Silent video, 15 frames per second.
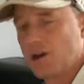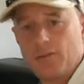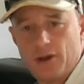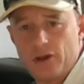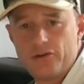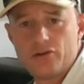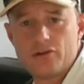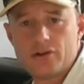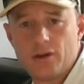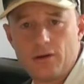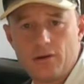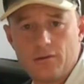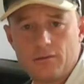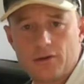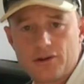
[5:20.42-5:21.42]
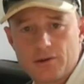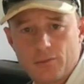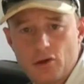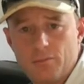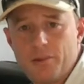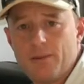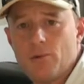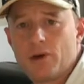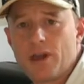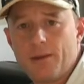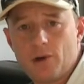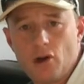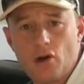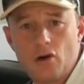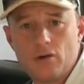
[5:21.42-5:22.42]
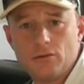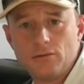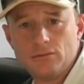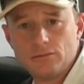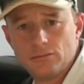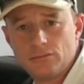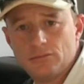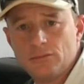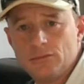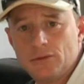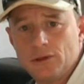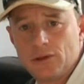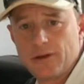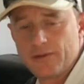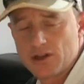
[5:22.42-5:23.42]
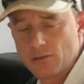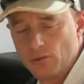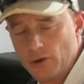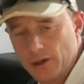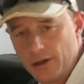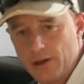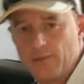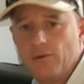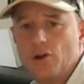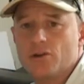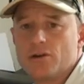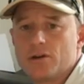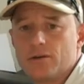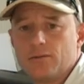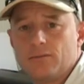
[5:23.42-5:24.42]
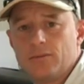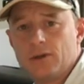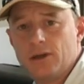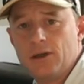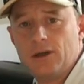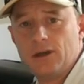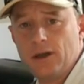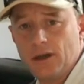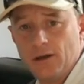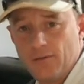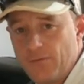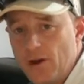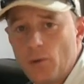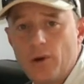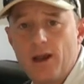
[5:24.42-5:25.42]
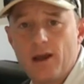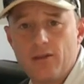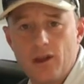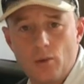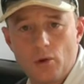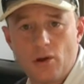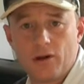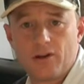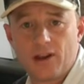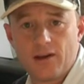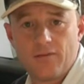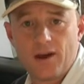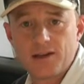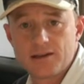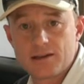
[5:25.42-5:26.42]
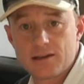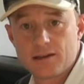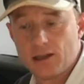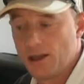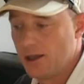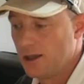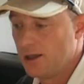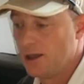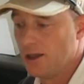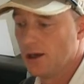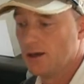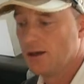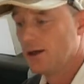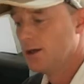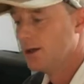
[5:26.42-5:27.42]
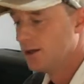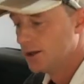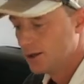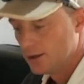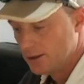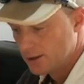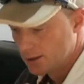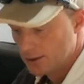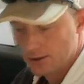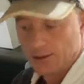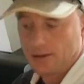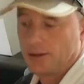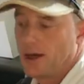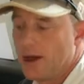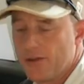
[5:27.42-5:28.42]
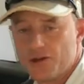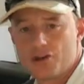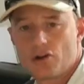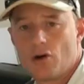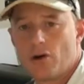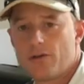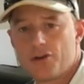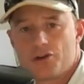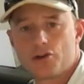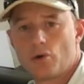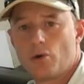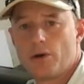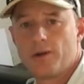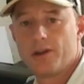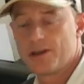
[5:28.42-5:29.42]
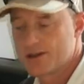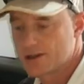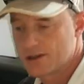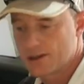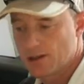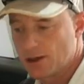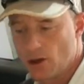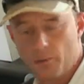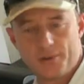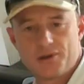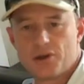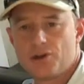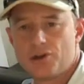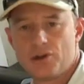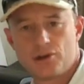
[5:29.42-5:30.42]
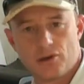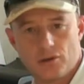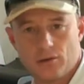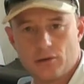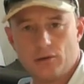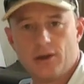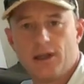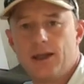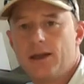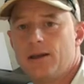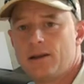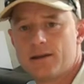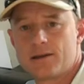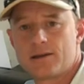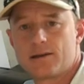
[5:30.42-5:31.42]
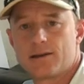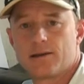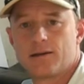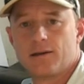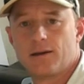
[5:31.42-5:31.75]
going to be interesting. Got some good people coming along. Give us some real interviews. If anyone out there would like to give us the other side of the story that's in opposition to Ian's